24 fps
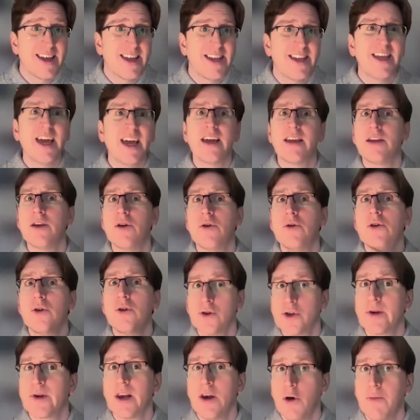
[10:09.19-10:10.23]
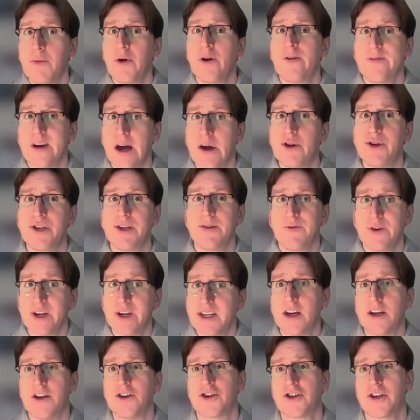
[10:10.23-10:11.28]
yeah, you're doing a lot more evaluative
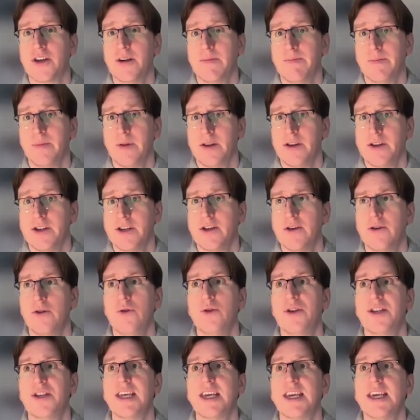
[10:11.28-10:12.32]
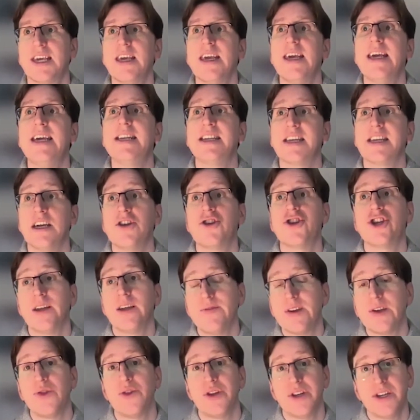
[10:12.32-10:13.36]
research to see is it
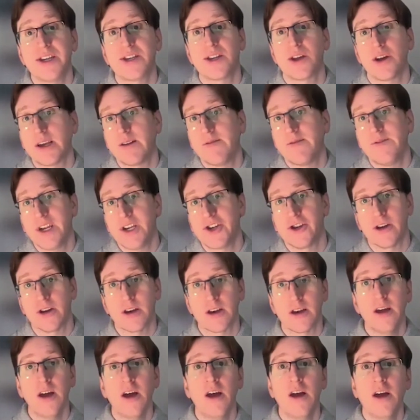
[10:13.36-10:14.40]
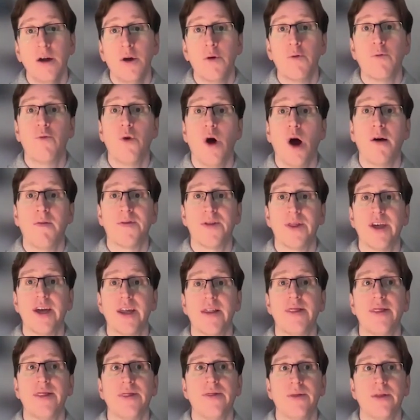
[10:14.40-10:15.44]
achieving the design vision rather
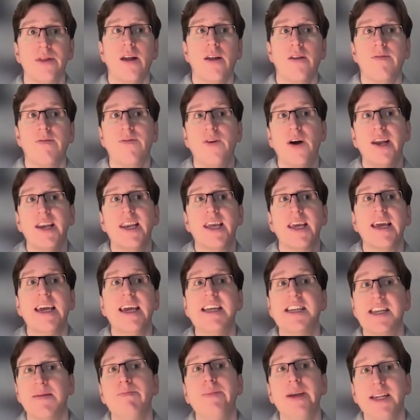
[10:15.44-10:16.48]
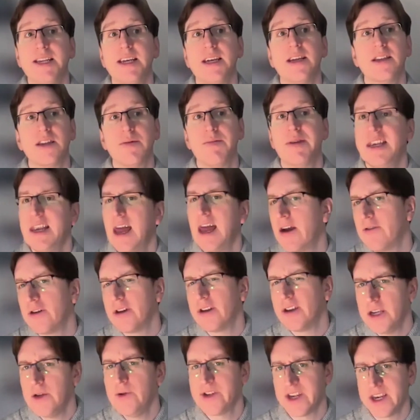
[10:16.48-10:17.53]
than finding is it meeting some
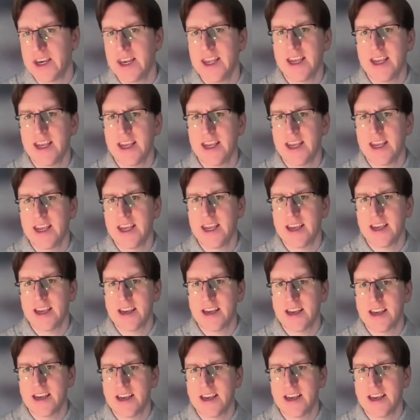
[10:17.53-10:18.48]
inherent user needs.